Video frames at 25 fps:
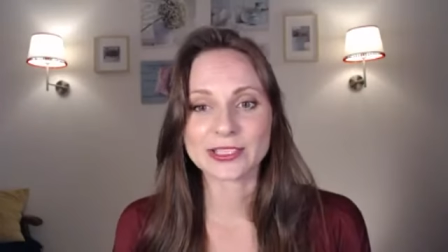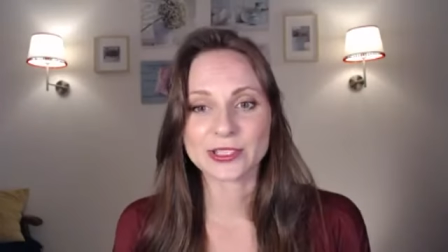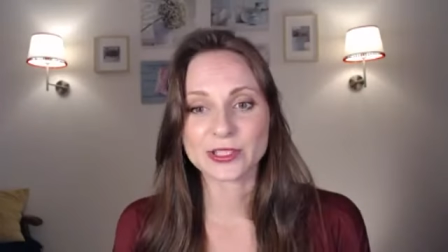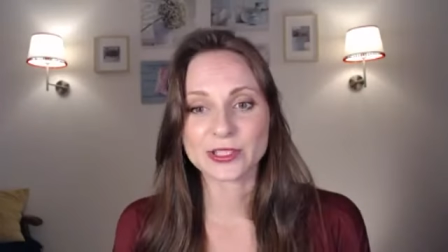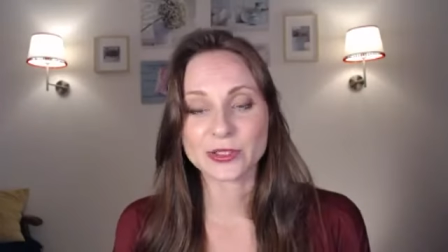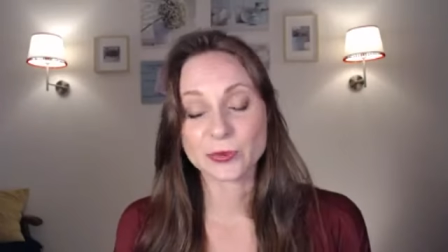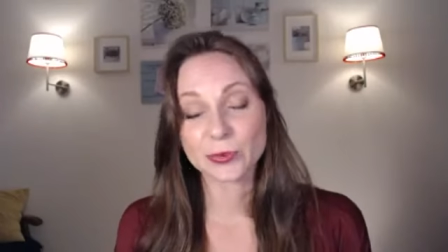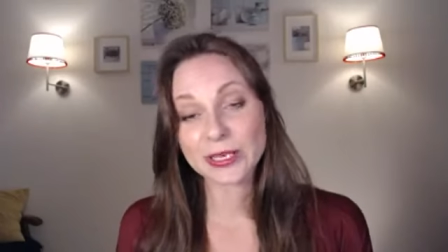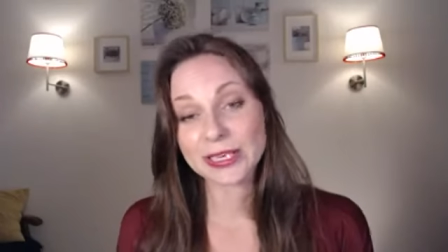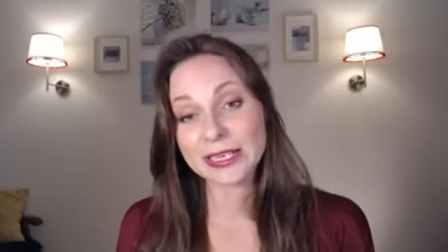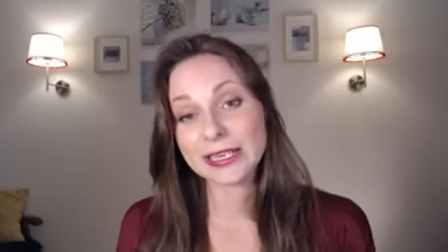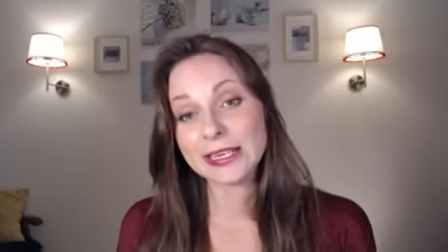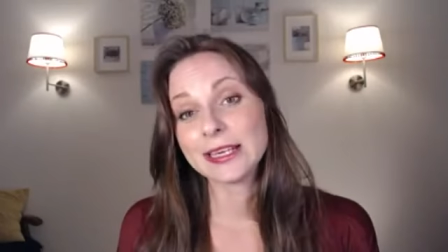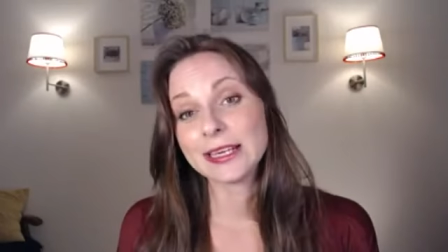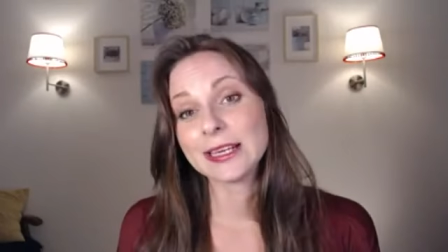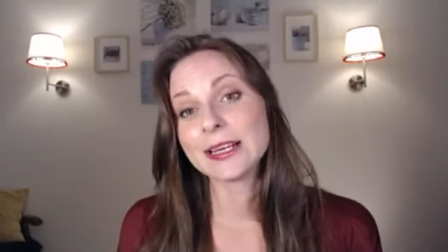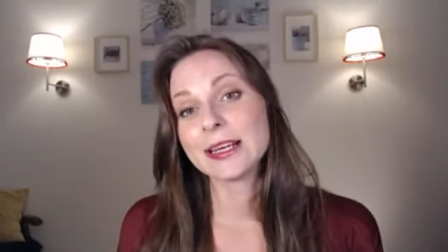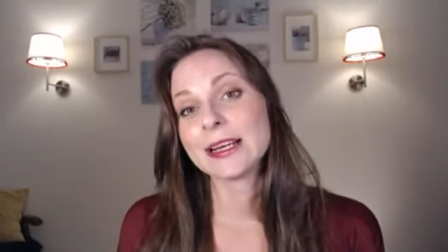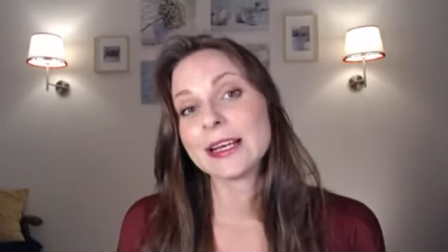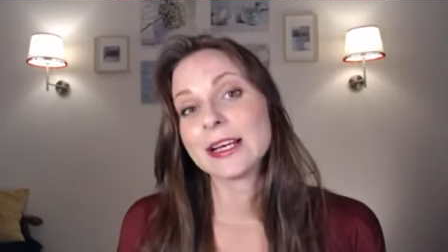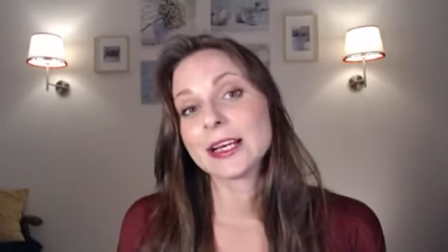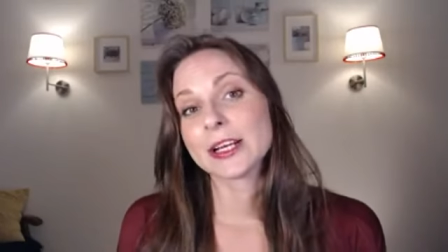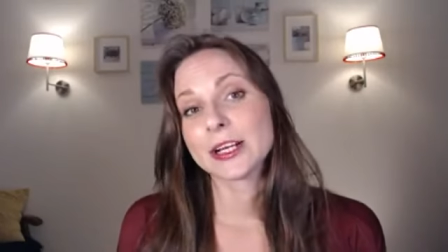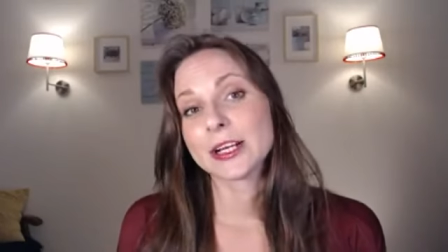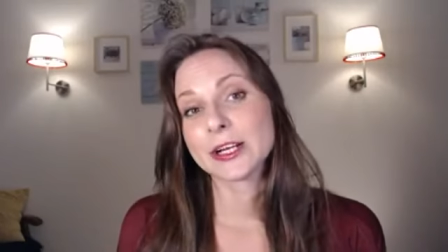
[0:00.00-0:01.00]
It's really
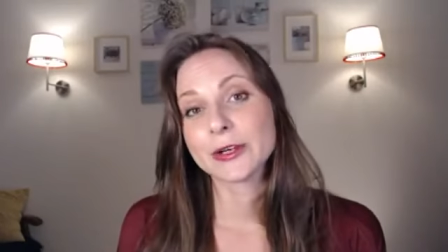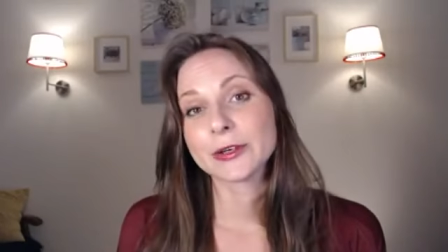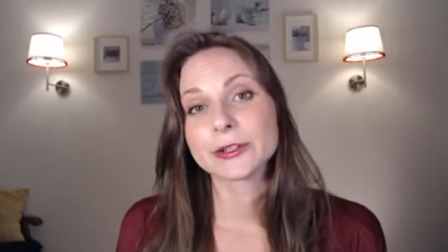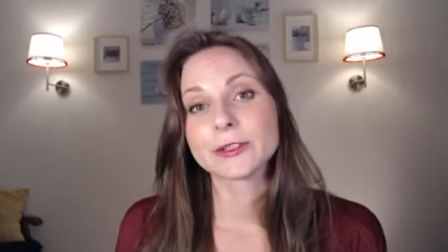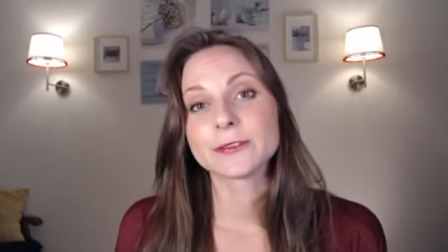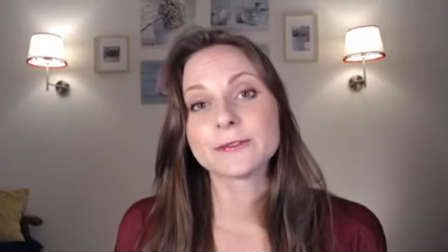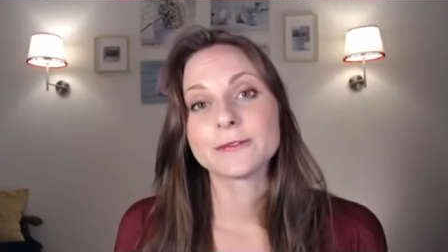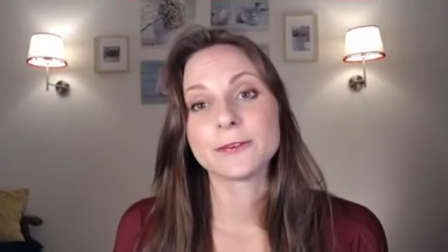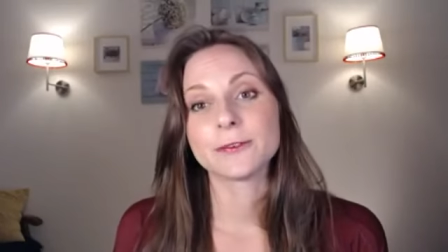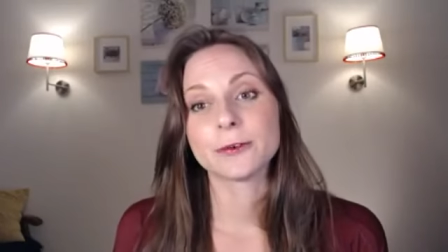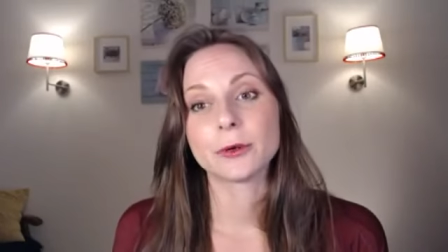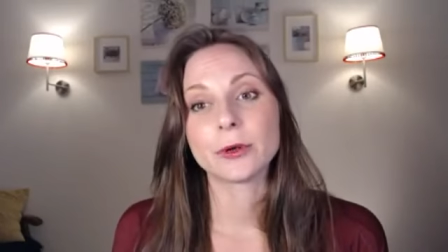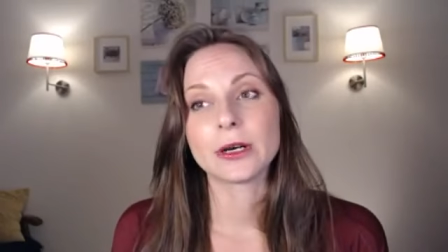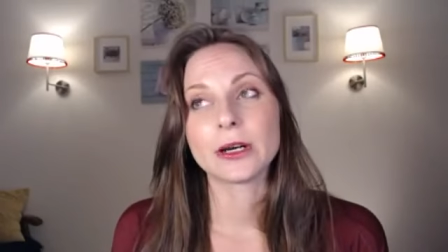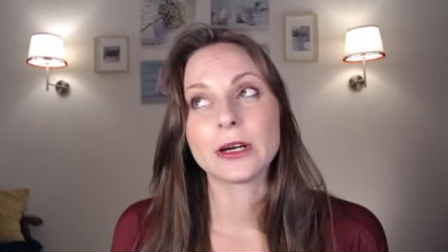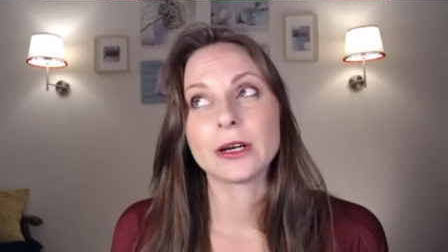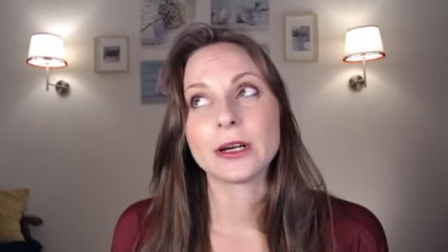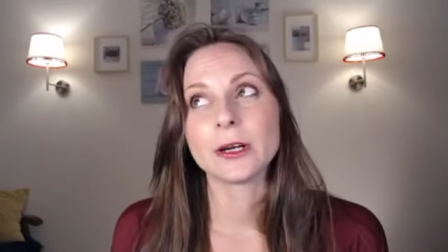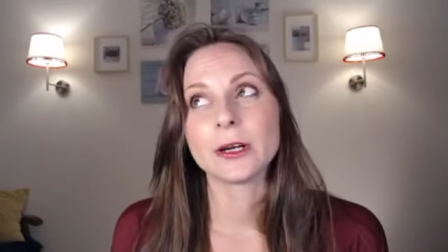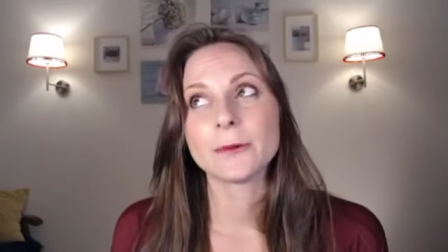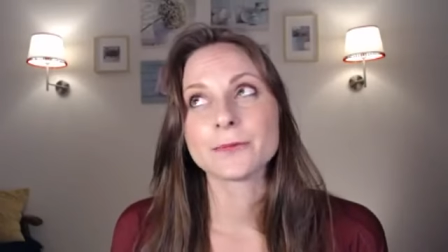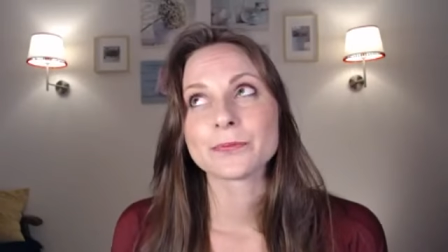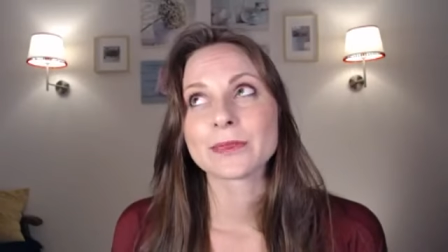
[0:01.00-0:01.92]
good for